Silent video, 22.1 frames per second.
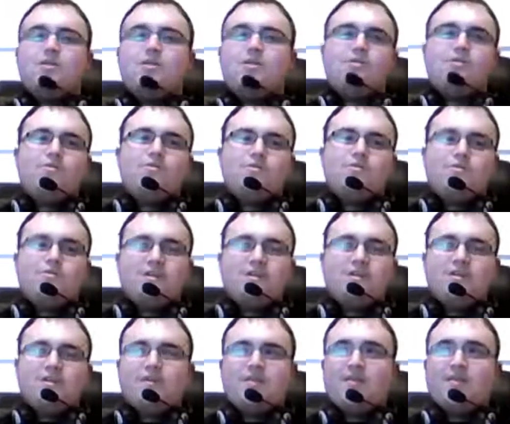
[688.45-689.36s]
do
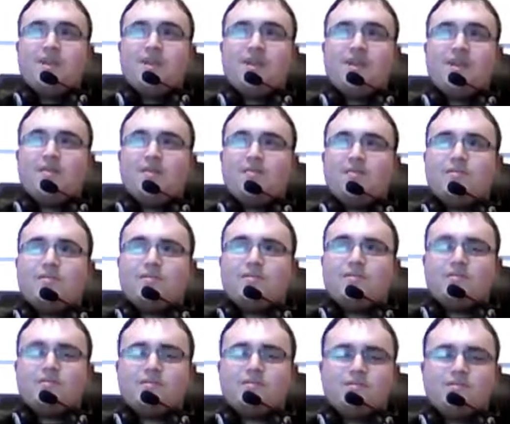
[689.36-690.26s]
please then
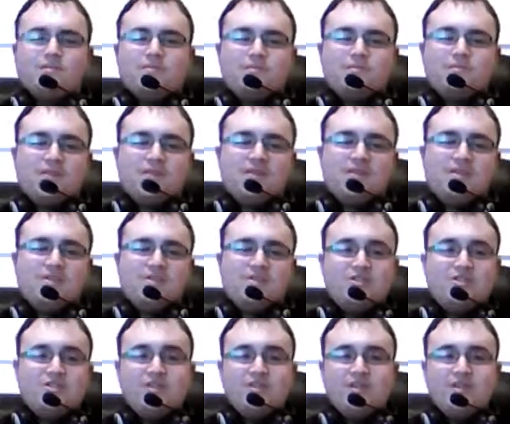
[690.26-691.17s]
relax and
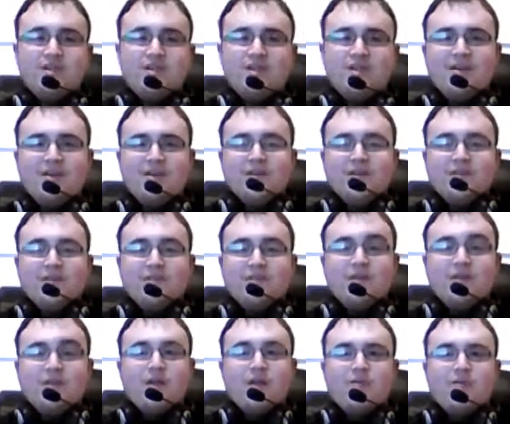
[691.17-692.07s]
enjoy the
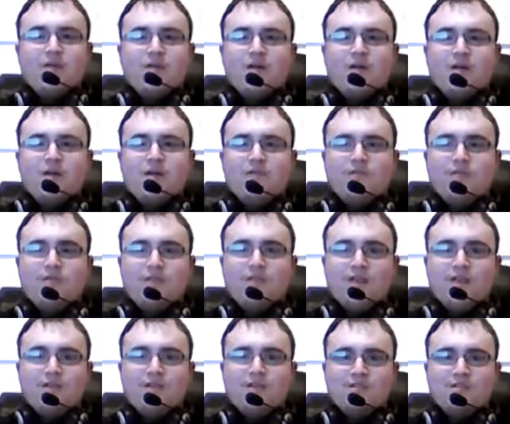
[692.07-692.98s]
final half of
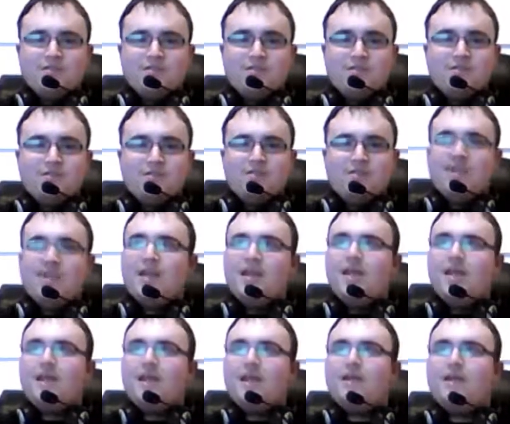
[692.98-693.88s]
this and
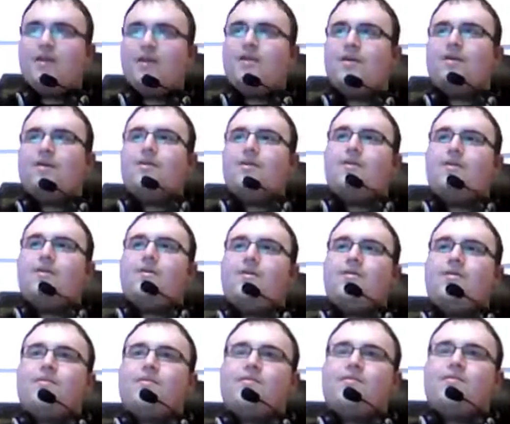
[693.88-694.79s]
seeing
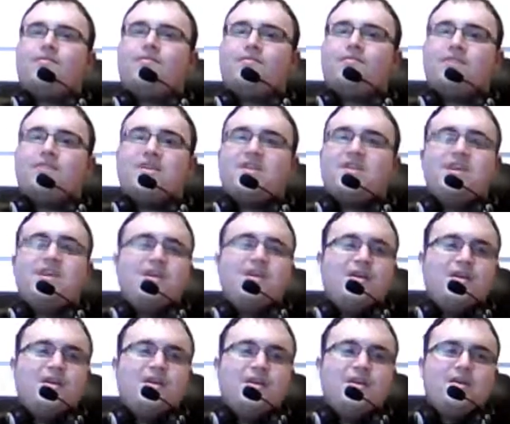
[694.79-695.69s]

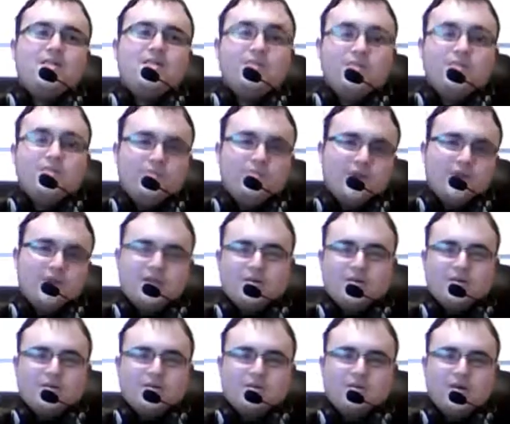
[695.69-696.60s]
the
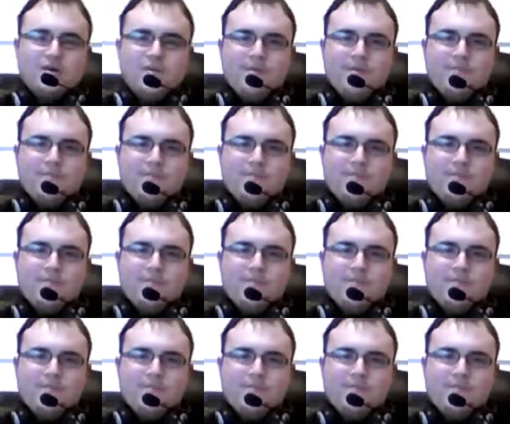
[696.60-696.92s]
newest